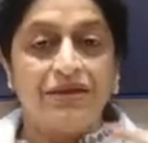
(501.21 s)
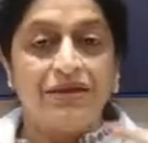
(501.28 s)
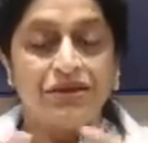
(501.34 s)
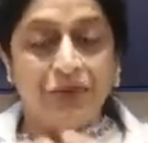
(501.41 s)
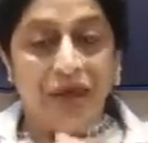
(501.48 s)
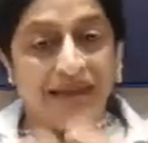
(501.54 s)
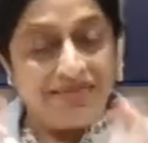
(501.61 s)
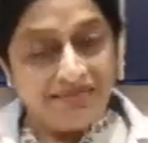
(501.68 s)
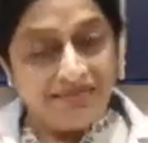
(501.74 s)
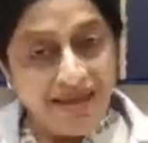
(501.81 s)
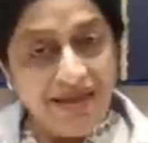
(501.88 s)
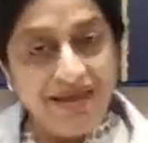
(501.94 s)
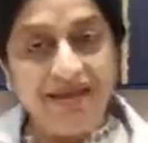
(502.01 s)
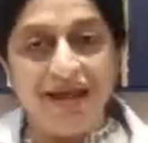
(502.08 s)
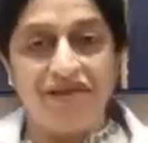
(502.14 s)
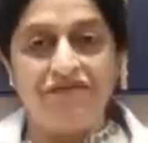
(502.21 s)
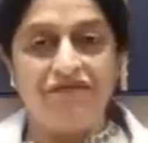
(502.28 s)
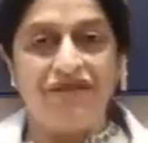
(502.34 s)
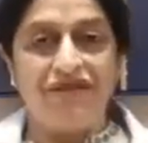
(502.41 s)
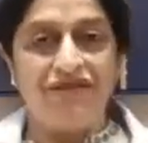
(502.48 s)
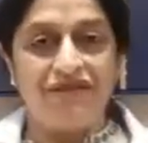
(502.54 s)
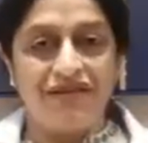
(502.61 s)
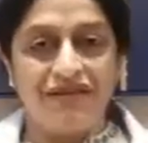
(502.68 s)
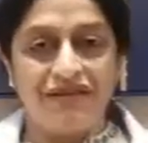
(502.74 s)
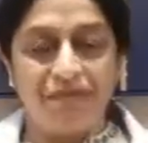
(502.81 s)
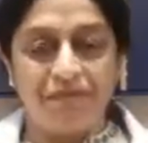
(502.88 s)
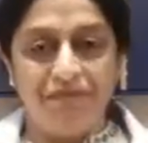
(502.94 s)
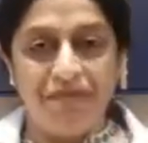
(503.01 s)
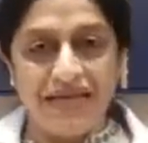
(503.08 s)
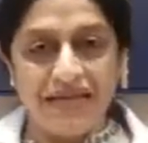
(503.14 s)
So I think I have covered the
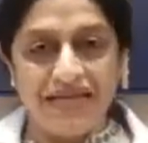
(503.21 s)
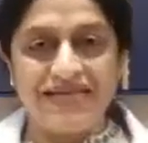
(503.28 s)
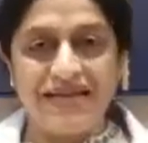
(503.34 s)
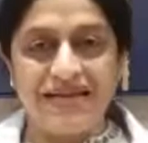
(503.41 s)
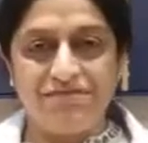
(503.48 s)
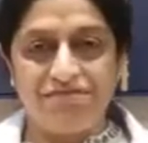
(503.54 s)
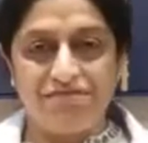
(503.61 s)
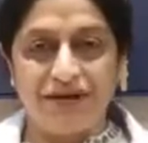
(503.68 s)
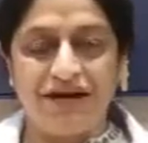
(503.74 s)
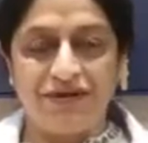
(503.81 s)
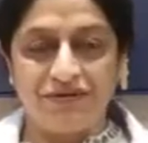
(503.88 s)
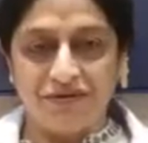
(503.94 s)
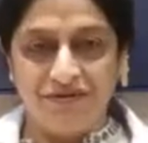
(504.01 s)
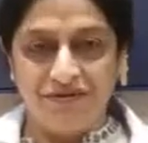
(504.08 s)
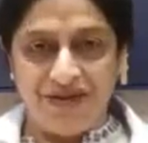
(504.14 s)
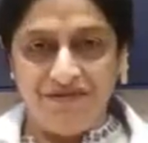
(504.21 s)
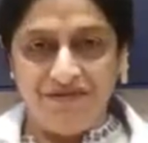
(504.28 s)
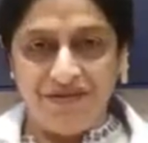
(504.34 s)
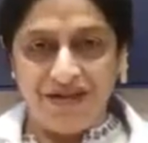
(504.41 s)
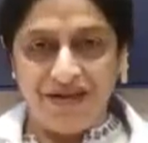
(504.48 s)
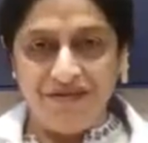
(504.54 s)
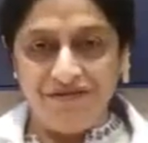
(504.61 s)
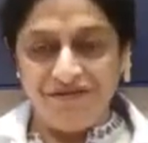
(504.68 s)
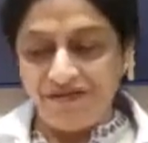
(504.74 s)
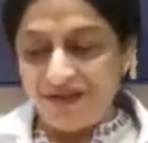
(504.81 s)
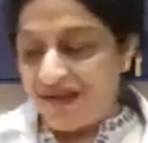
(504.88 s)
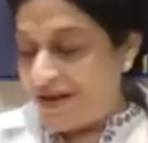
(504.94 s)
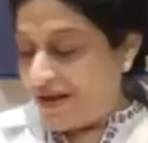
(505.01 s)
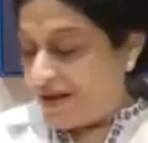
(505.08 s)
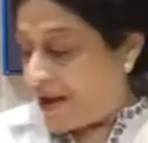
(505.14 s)
basic part of IVF.
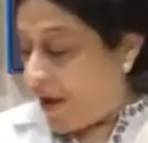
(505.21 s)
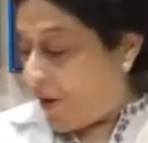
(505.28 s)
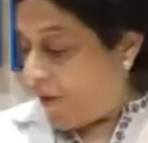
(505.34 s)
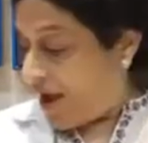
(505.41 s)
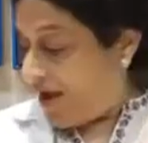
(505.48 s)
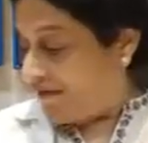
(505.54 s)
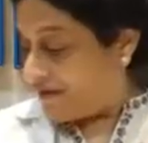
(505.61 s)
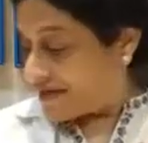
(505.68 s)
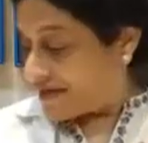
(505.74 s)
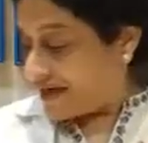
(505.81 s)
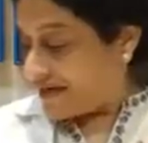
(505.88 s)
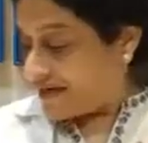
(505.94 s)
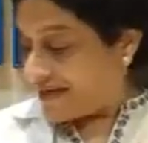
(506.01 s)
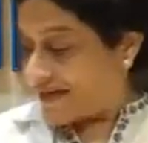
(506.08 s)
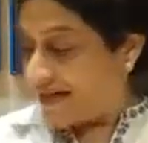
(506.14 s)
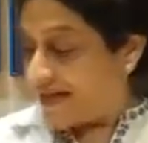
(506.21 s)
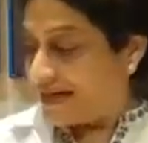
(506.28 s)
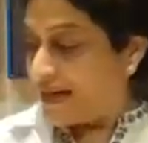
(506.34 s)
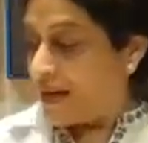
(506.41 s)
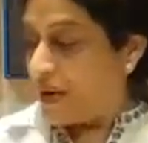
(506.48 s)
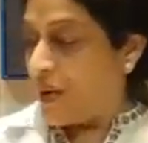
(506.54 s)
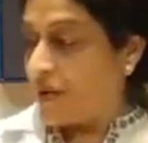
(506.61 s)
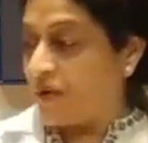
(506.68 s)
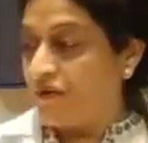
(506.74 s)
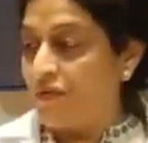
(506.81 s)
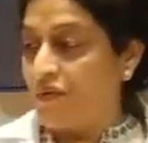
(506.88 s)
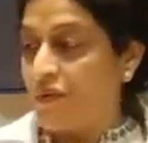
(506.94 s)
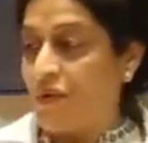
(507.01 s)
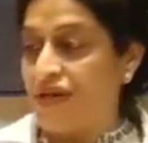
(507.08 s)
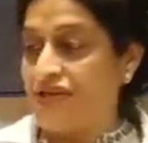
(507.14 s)
Now I have started getting a lot
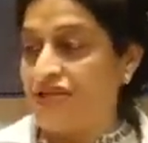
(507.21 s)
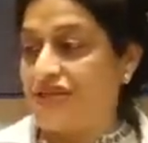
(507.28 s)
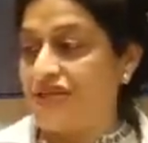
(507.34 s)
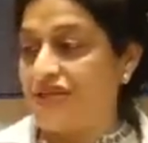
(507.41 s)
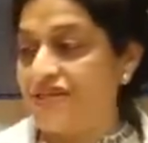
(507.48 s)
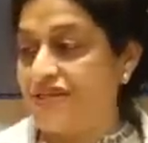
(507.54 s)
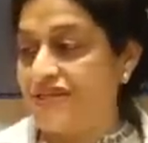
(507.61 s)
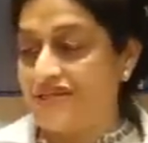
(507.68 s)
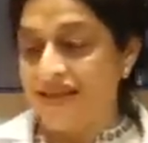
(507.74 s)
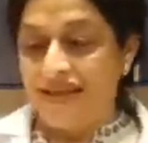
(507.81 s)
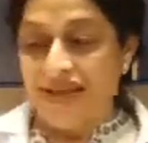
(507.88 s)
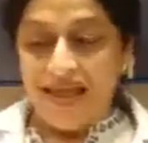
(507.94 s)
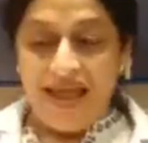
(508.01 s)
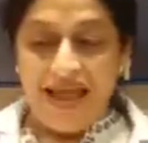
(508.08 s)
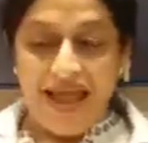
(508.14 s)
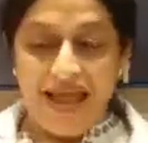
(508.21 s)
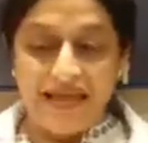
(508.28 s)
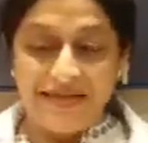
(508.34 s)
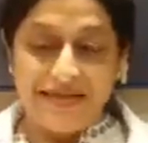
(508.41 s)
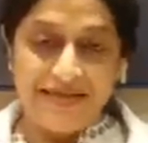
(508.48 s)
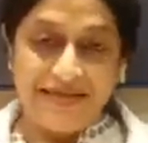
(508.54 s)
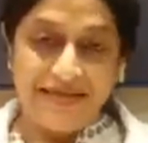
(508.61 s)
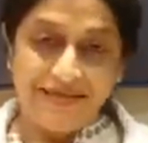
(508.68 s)
of questions, and